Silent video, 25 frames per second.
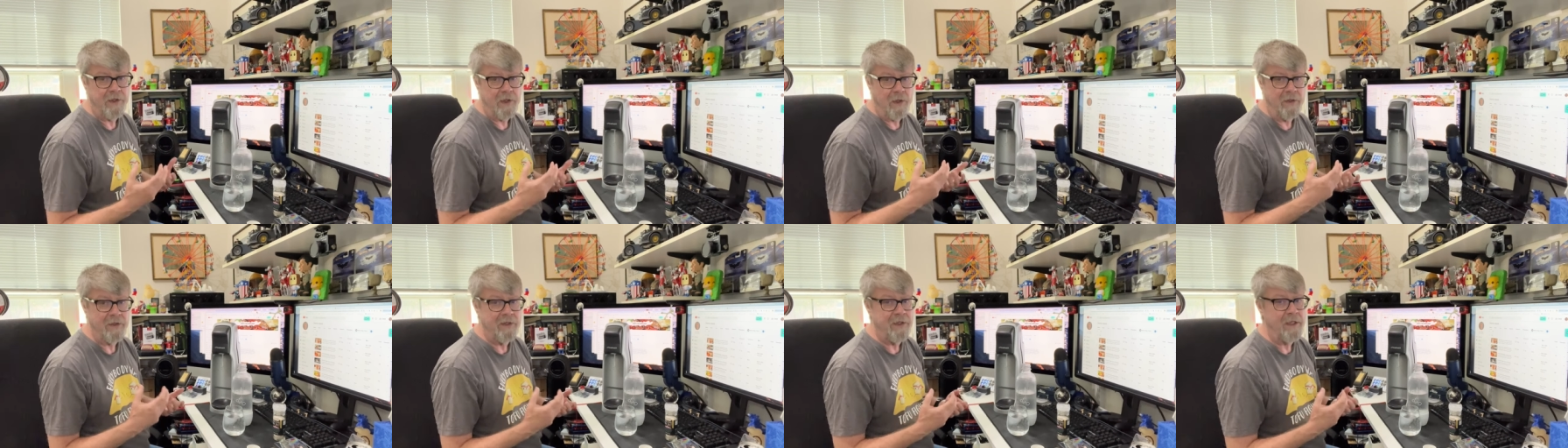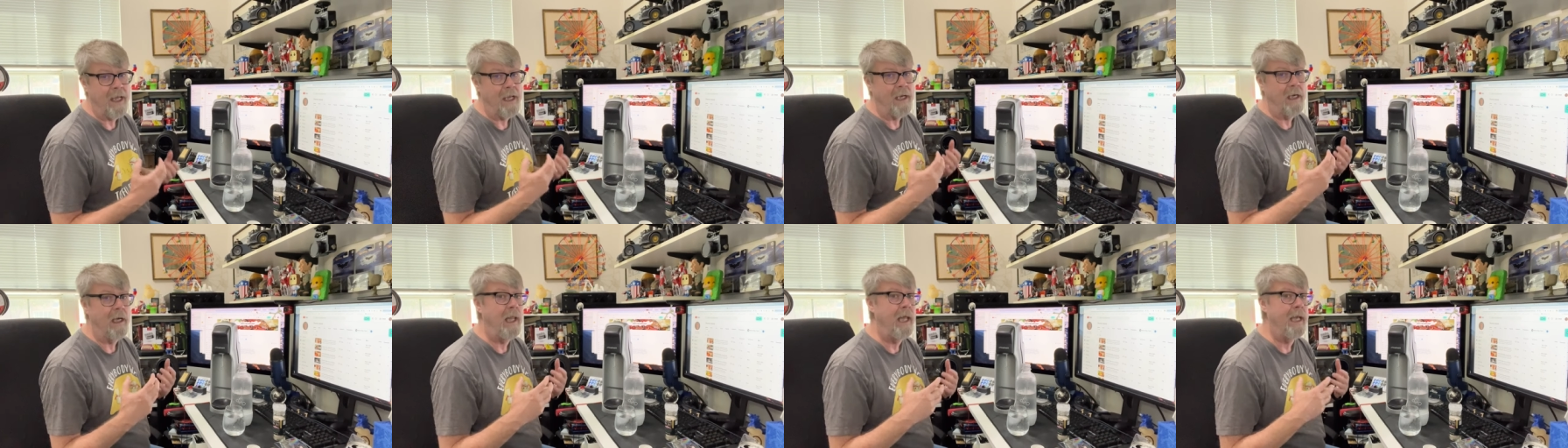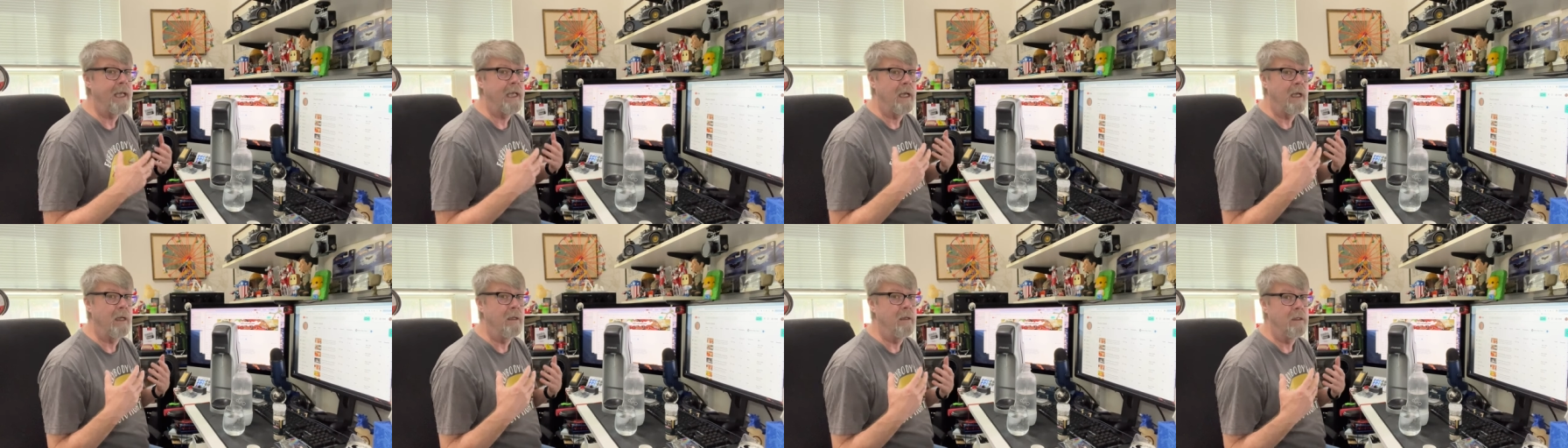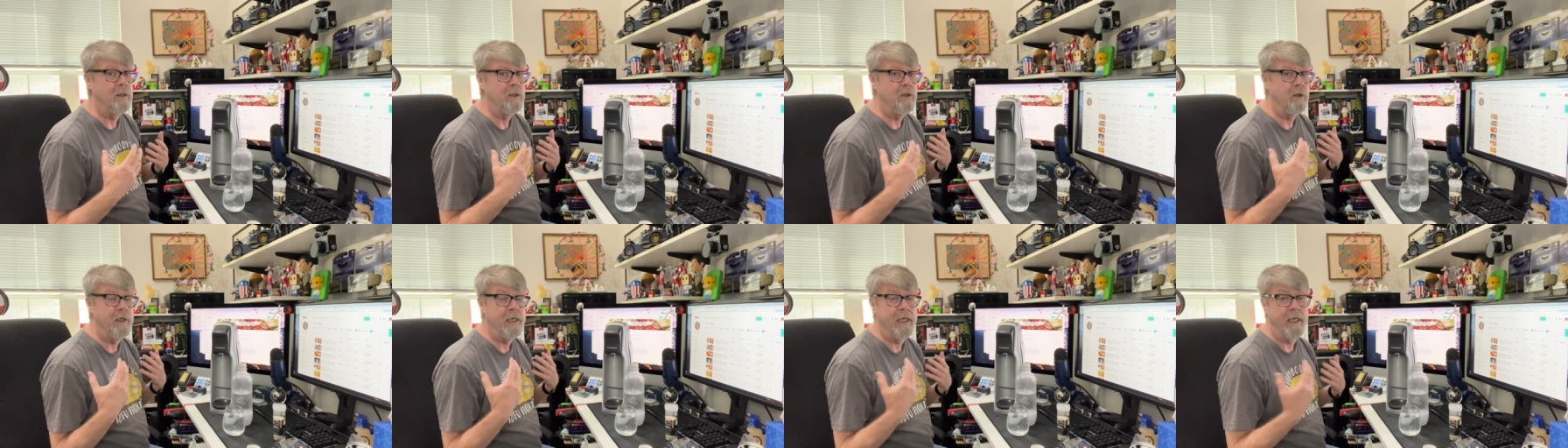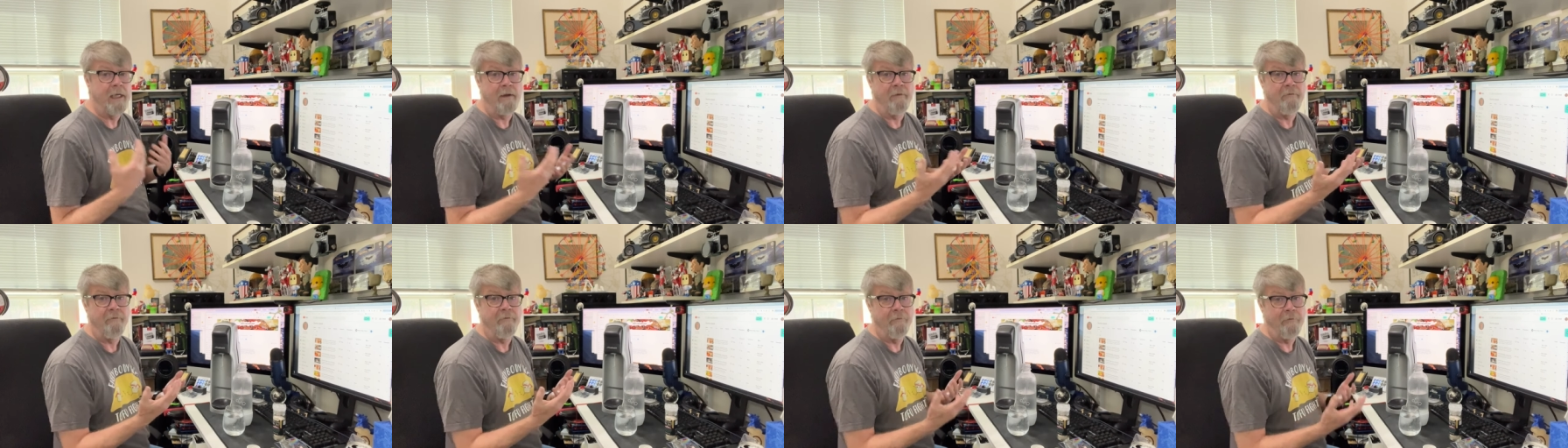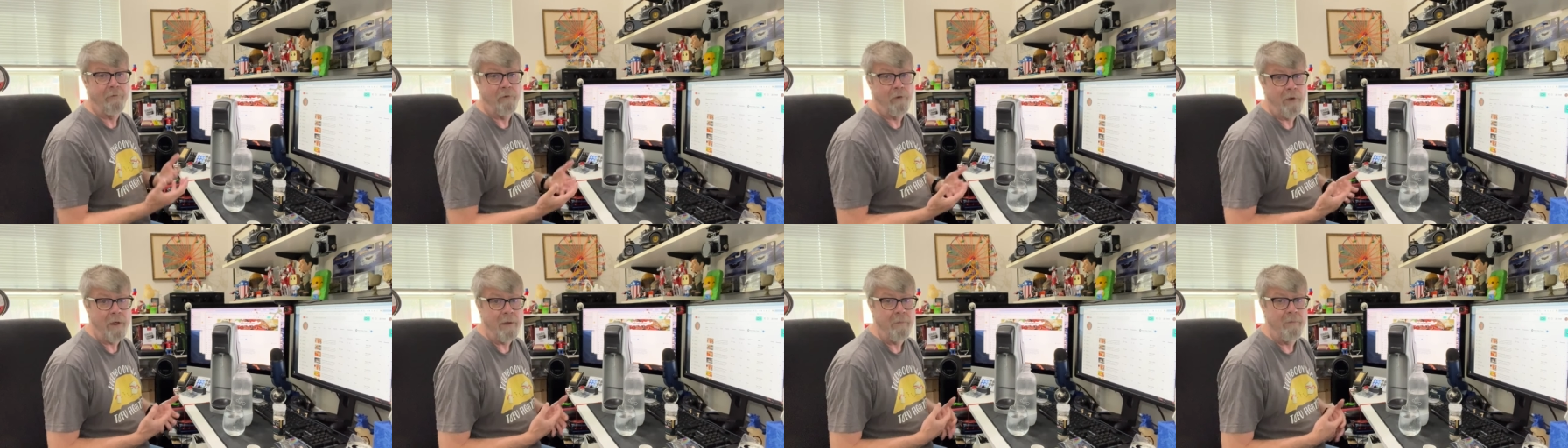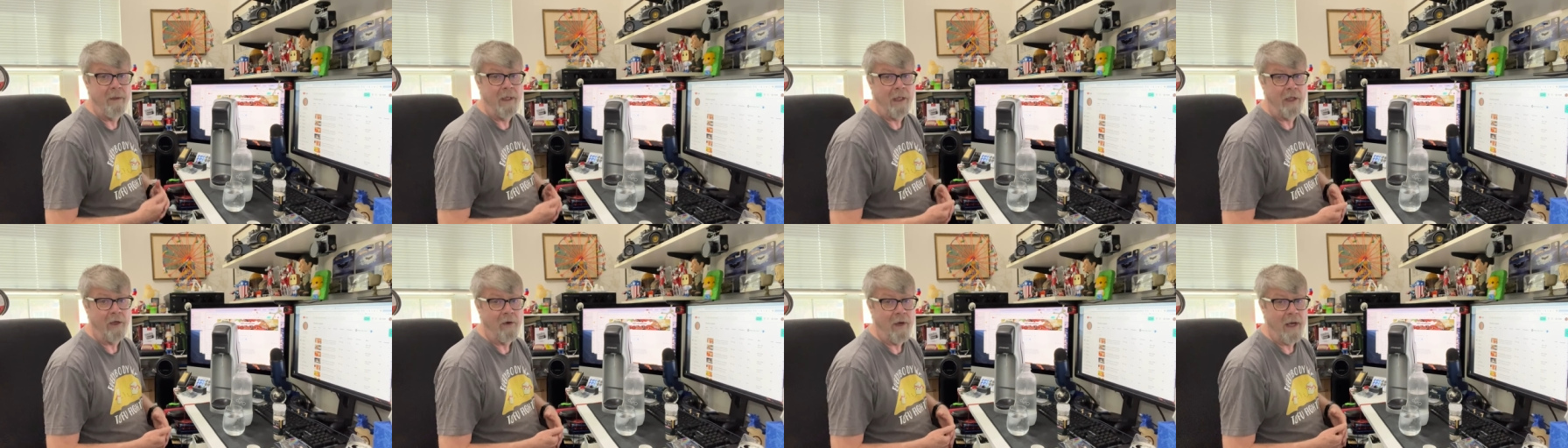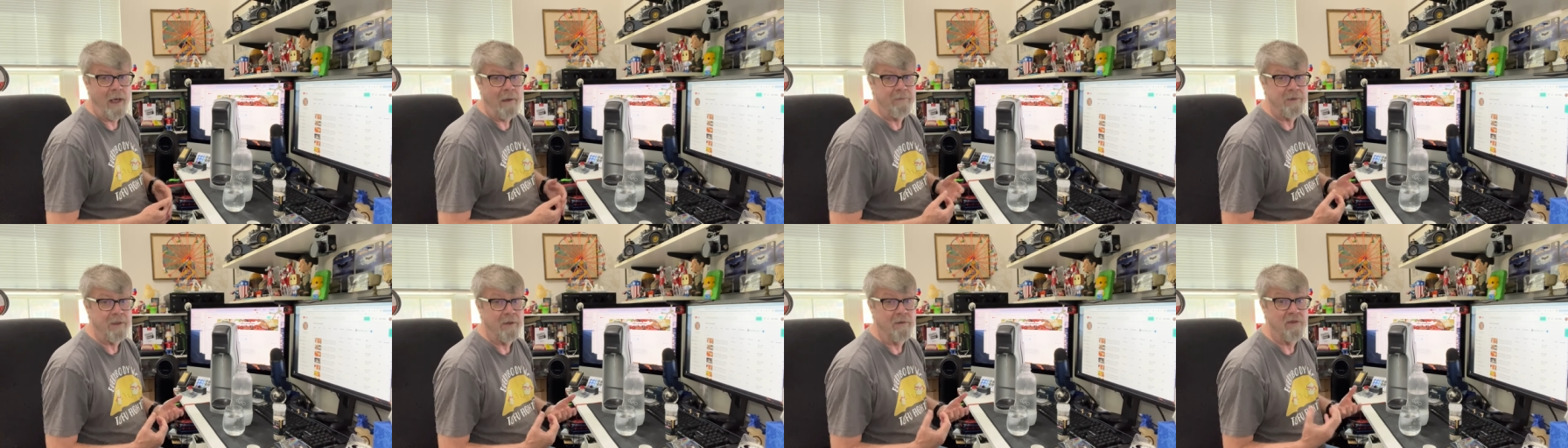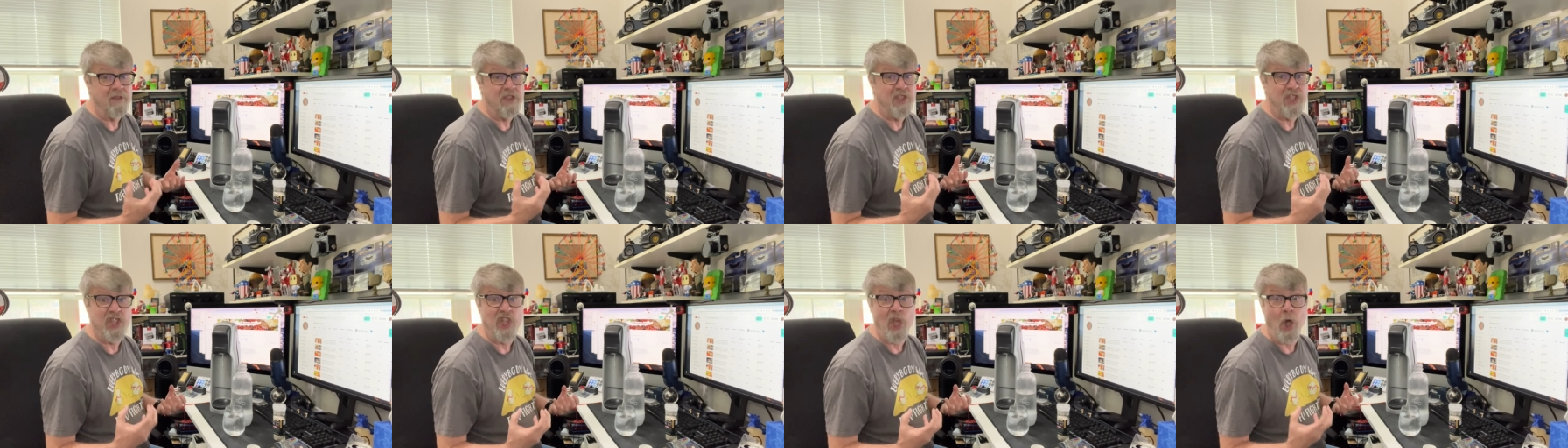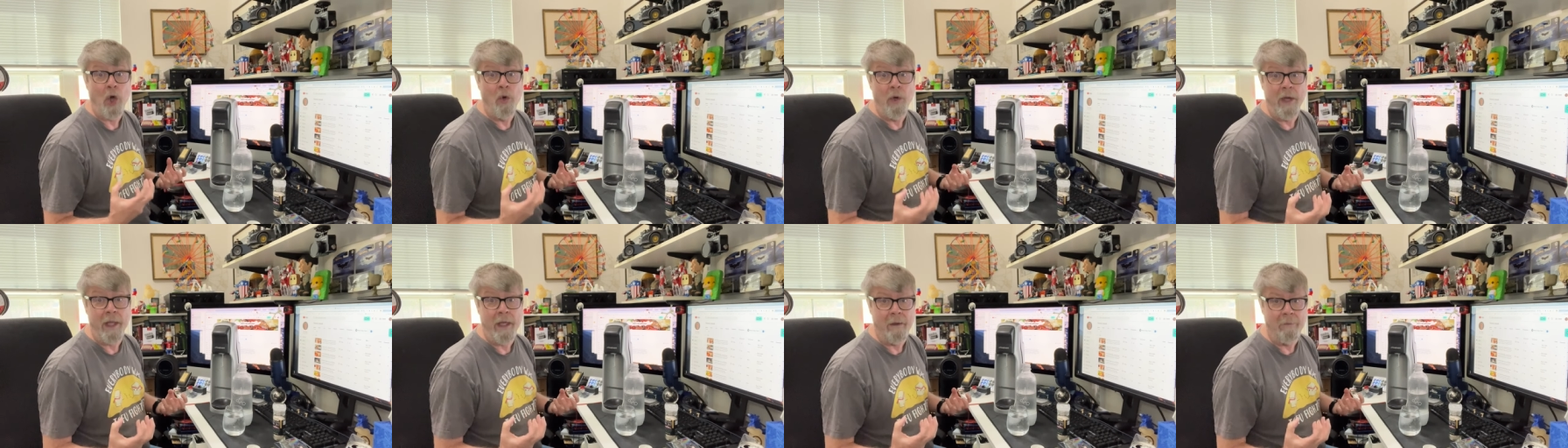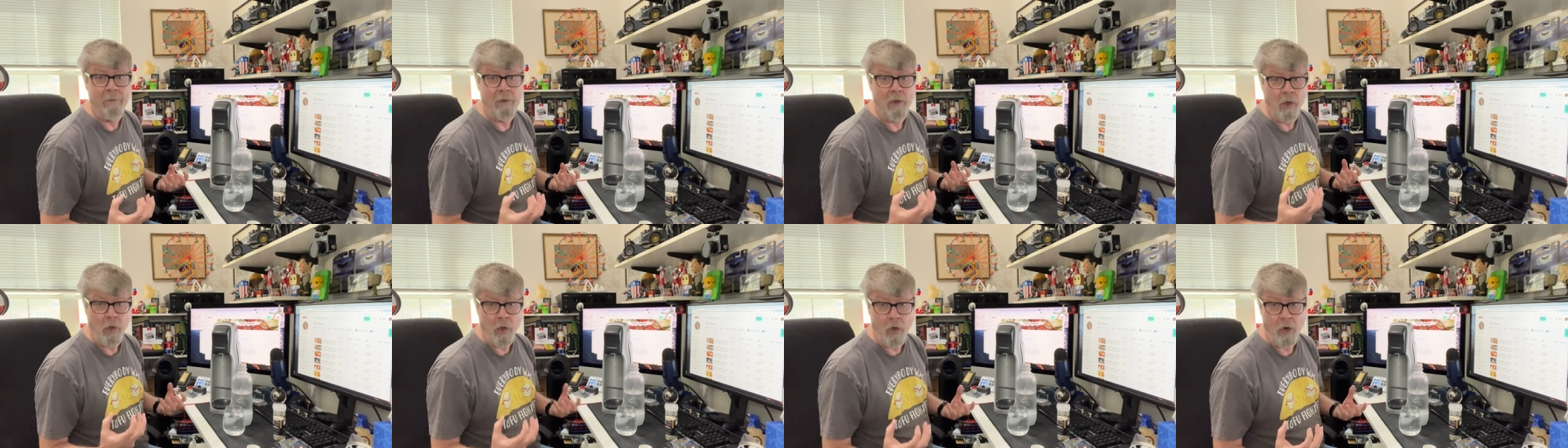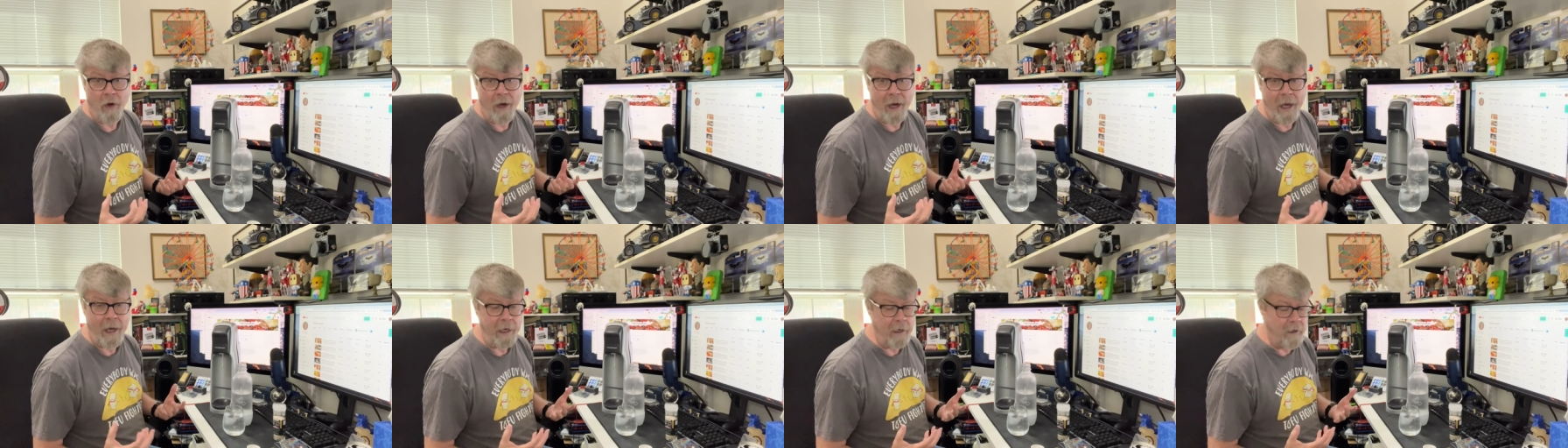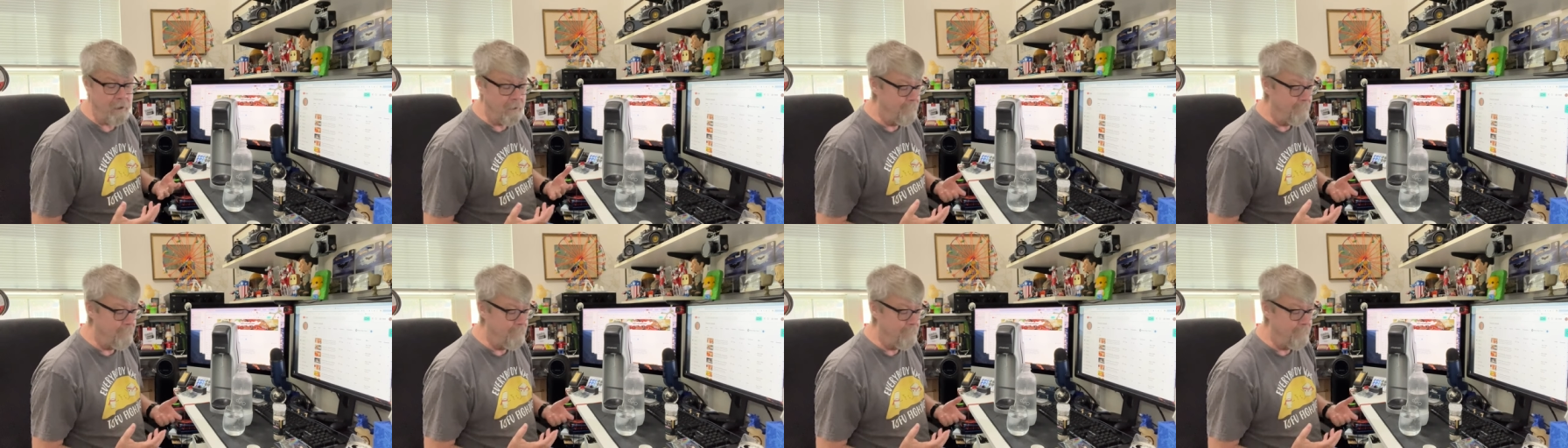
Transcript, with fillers: so it's not like you're getting 40 milligrams of sodium chloride.